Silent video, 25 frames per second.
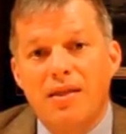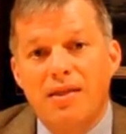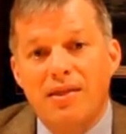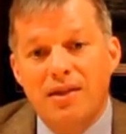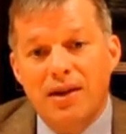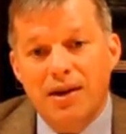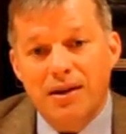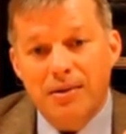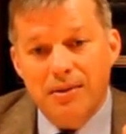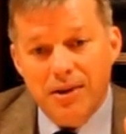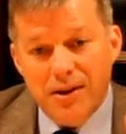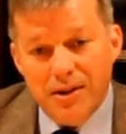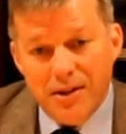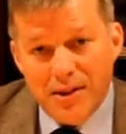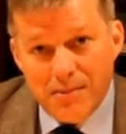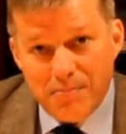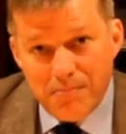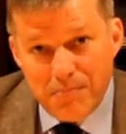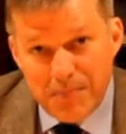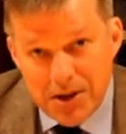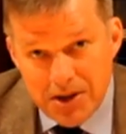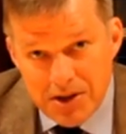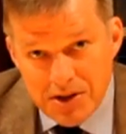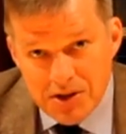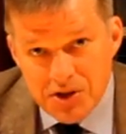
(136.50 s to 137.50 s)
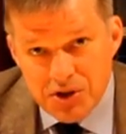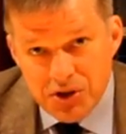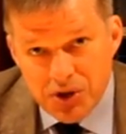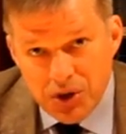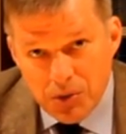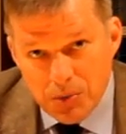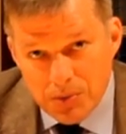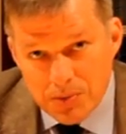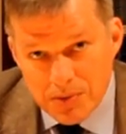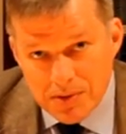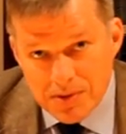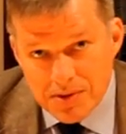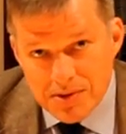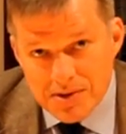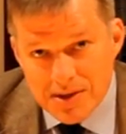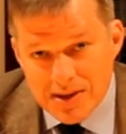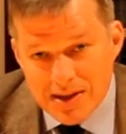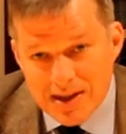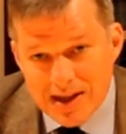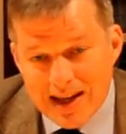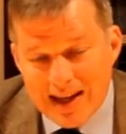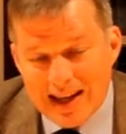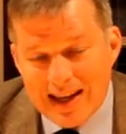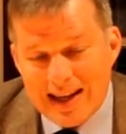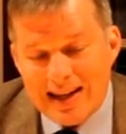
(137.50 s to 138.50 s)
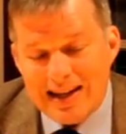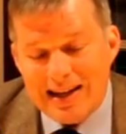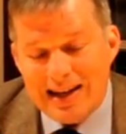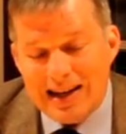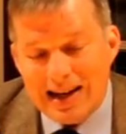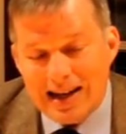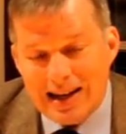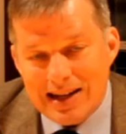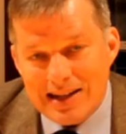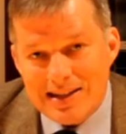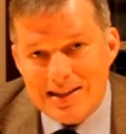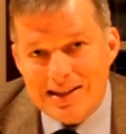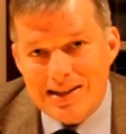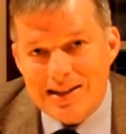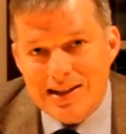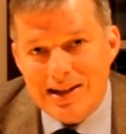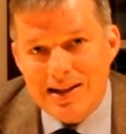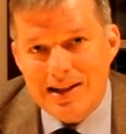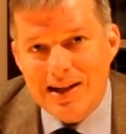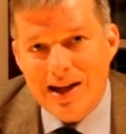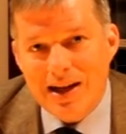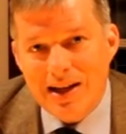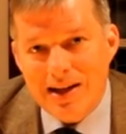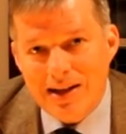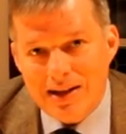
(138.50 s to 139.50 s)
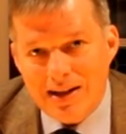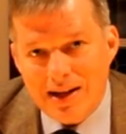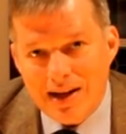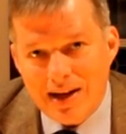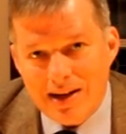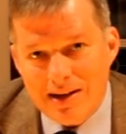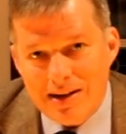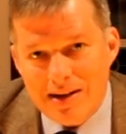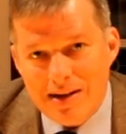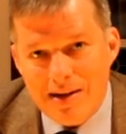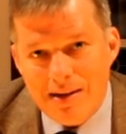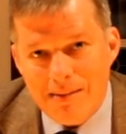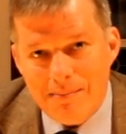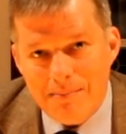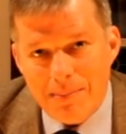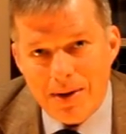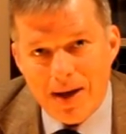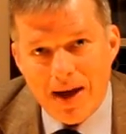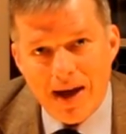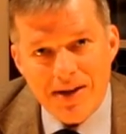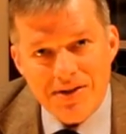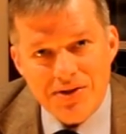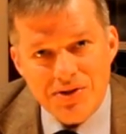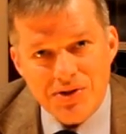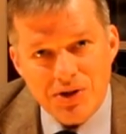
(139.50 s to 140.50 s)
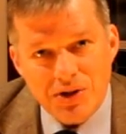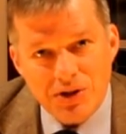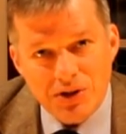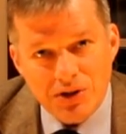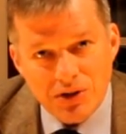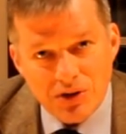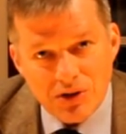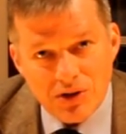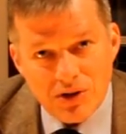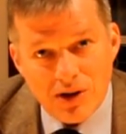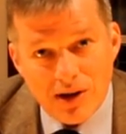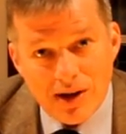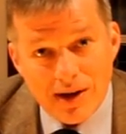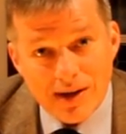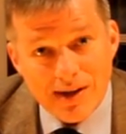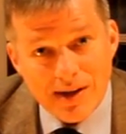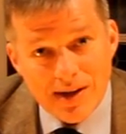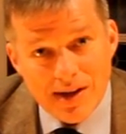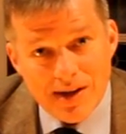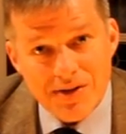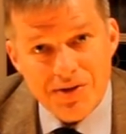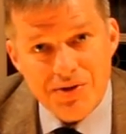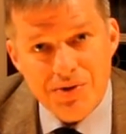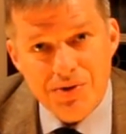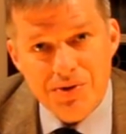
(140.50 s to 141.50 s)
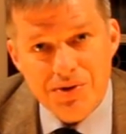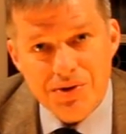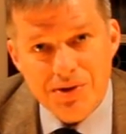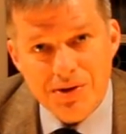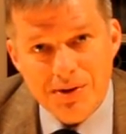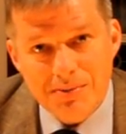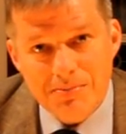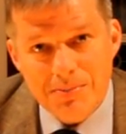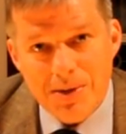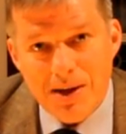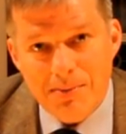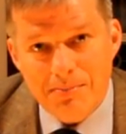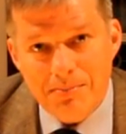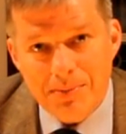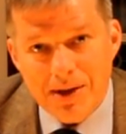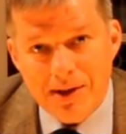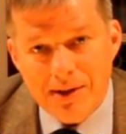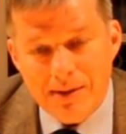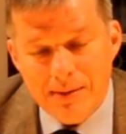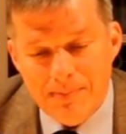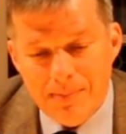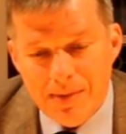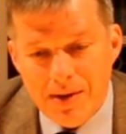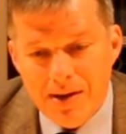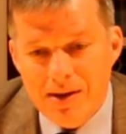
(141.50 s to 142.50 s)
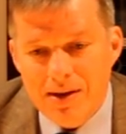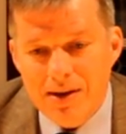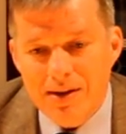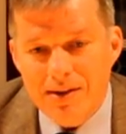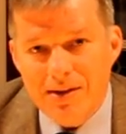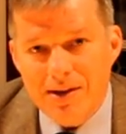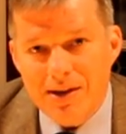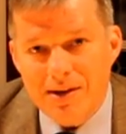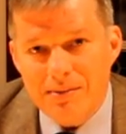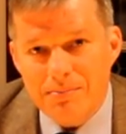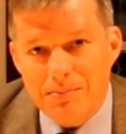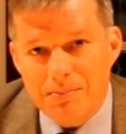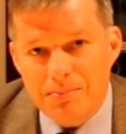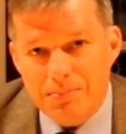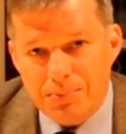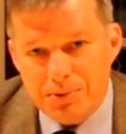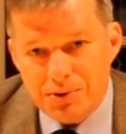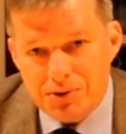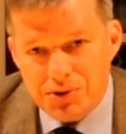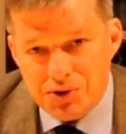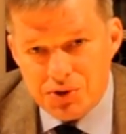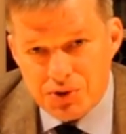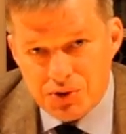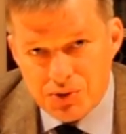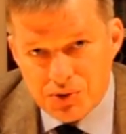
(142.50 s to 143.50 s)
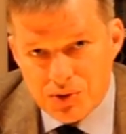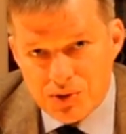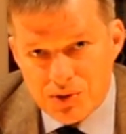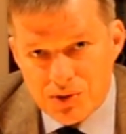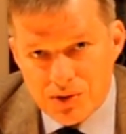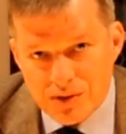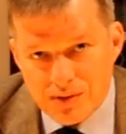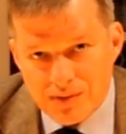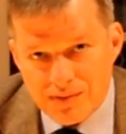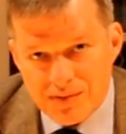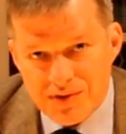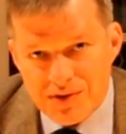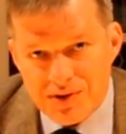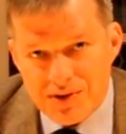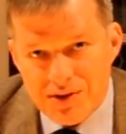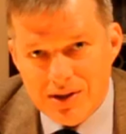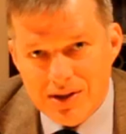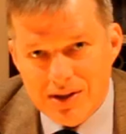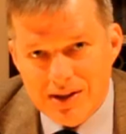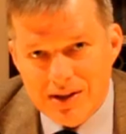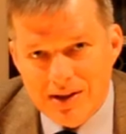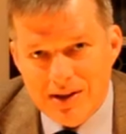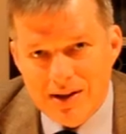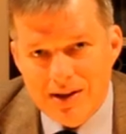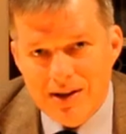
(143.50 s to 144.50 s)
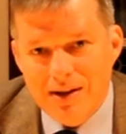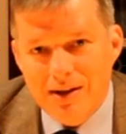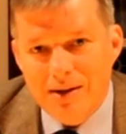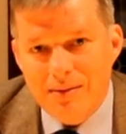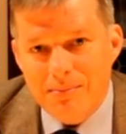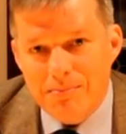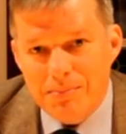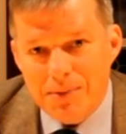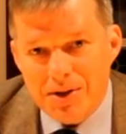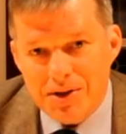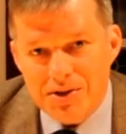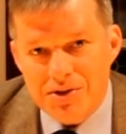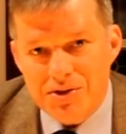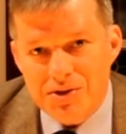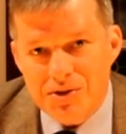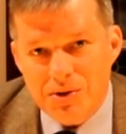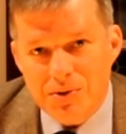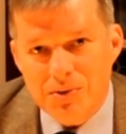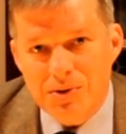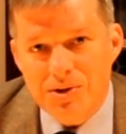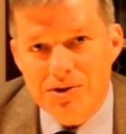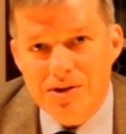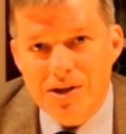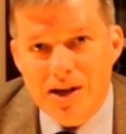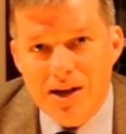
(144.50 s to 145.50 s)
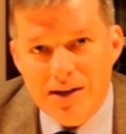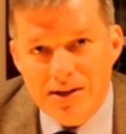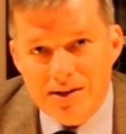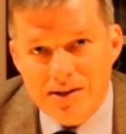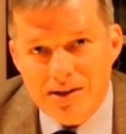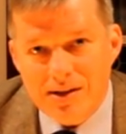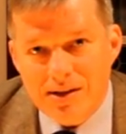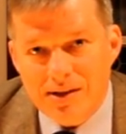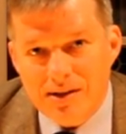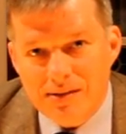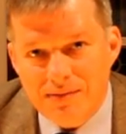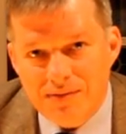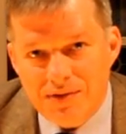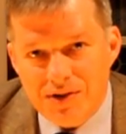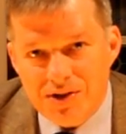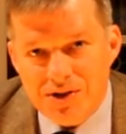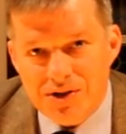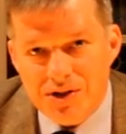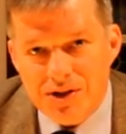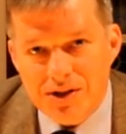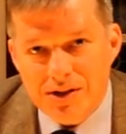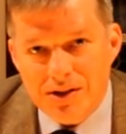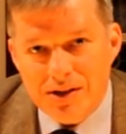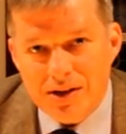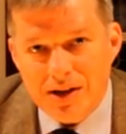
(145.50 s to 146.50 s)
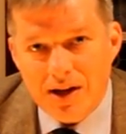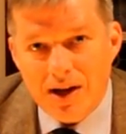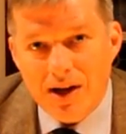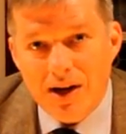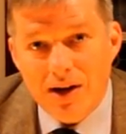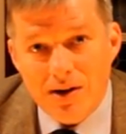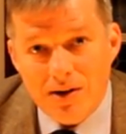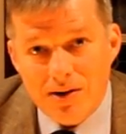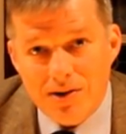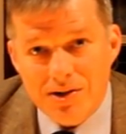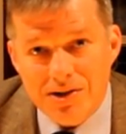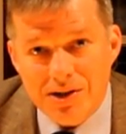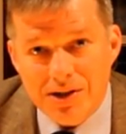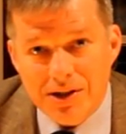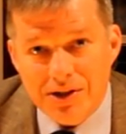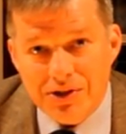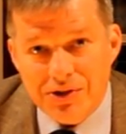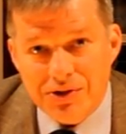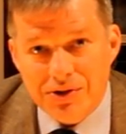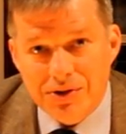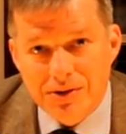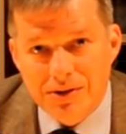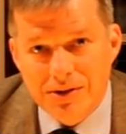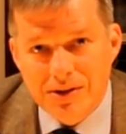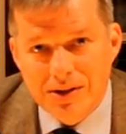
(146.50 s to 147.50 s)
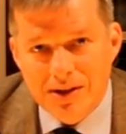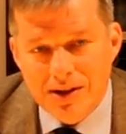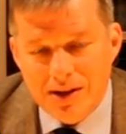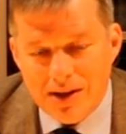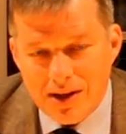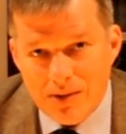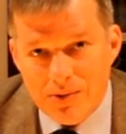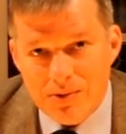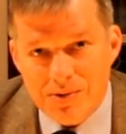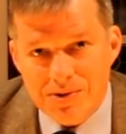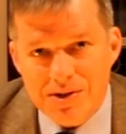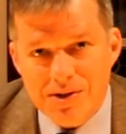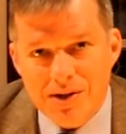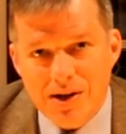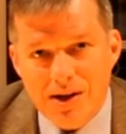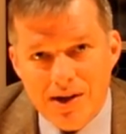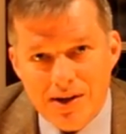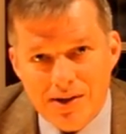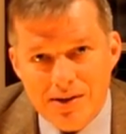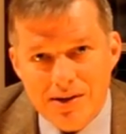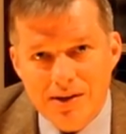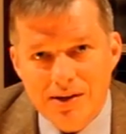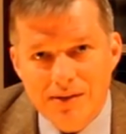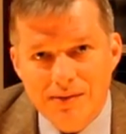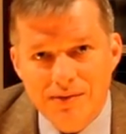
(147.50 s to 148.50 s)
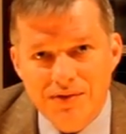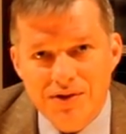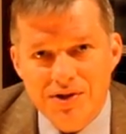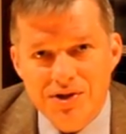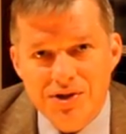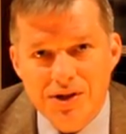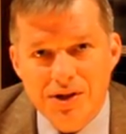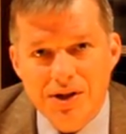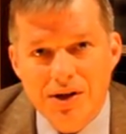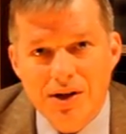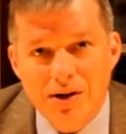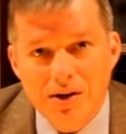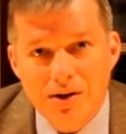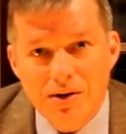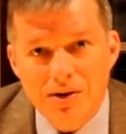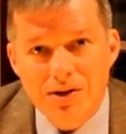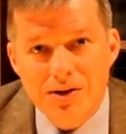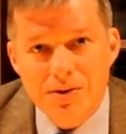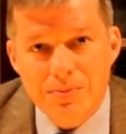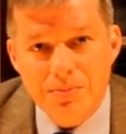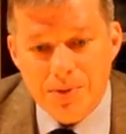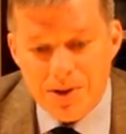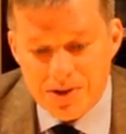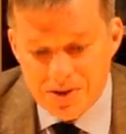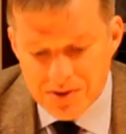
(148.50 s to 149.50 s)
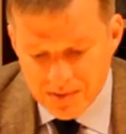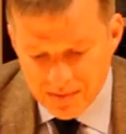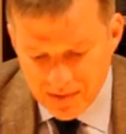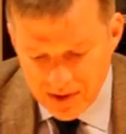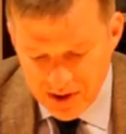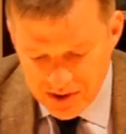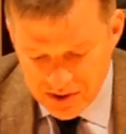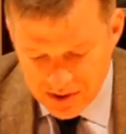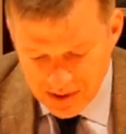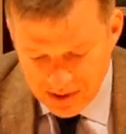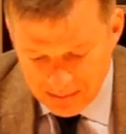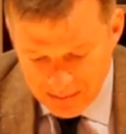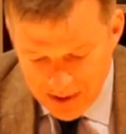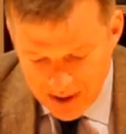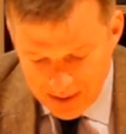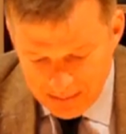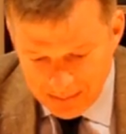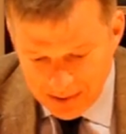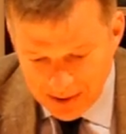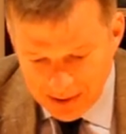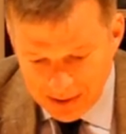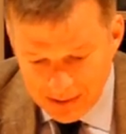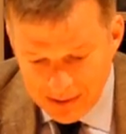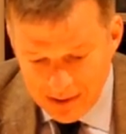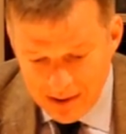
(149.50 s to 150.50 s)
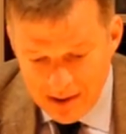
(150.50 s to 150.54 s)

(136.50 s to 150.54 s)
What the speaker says: that the Minnesotans in 1998 passed a law, a constitutional amendment, that preserves Minnesota's hunting and fishing heritage. It was the Hunting and Fishing Heritage Preservation Amendment.